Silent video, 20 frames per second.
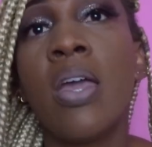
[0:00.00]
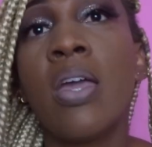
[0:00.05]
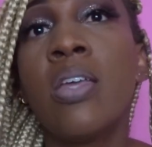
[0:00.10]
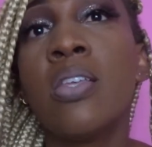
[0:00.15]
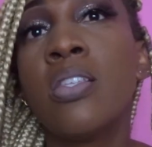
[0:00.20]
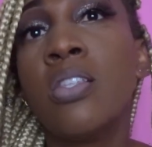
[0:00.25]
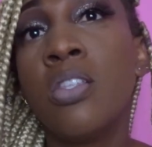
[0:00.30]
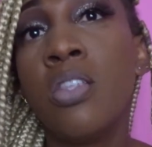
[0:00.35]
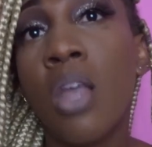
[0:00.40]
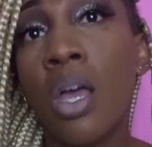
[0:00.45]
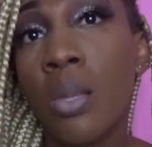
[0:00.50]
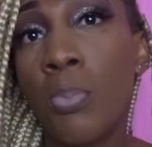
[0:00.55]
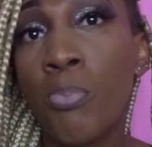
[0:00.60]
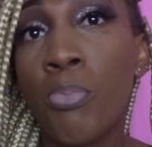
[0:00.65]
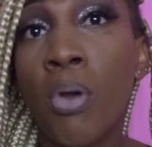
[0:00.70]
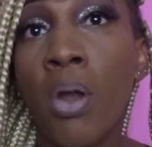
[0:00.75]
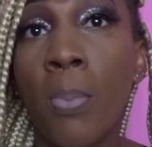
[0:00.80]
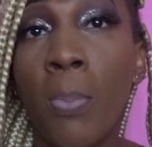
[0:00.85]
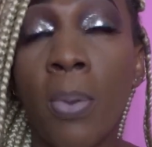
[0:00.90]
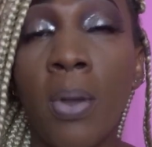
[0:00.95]
is not
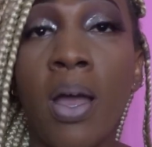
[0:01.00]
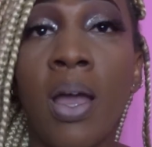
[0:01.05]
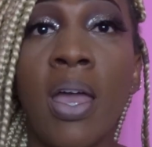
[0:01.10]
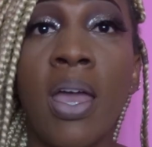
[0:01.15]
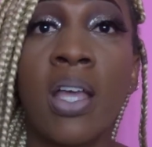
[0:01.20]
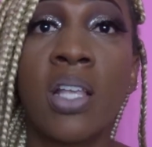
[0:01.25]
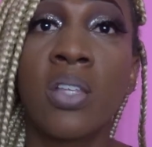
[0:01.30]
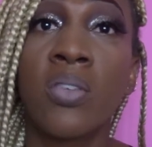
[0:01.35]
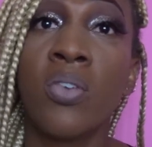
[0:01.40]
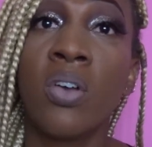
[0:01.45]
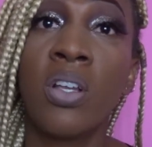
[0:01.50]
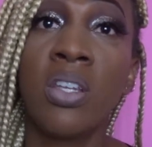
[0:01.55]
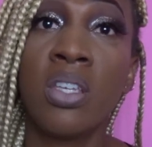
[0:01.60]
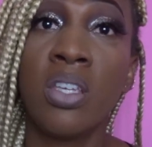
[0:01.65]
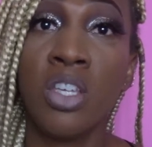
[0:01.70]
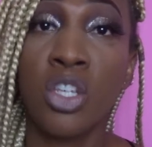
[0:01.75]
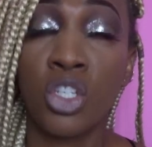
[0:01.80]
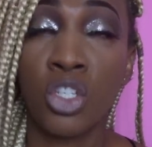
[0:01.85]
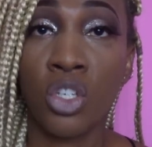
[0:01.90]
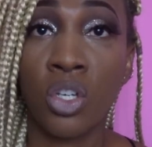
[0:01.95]
proper
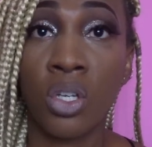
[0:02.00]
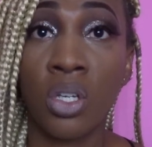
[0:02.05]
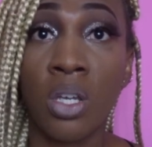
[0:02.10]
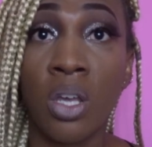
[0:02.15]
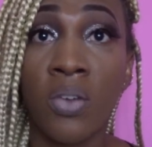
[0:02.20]
exfoliation